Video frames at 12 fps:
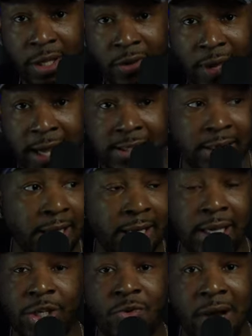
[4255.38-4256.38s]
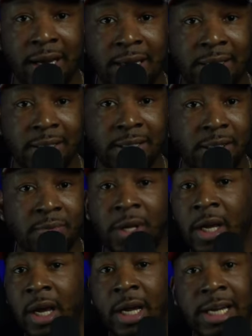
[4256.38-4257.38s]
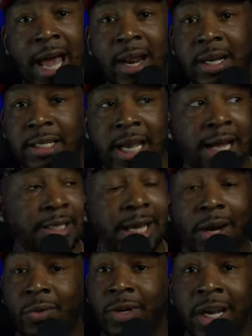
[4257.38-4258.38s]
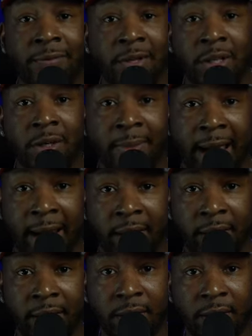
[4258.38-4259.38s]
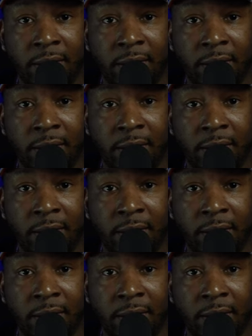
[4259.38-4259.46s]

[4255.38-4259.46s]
over your ass and they get you out their system, a lot of the times they don't never look back.